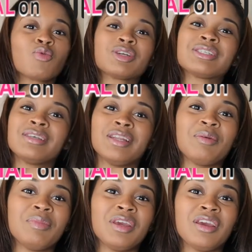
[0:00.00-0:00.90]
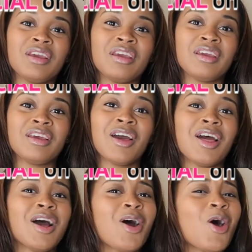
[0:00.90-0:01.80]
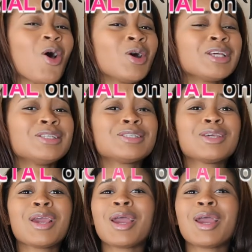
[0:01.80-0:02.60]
for sending me all these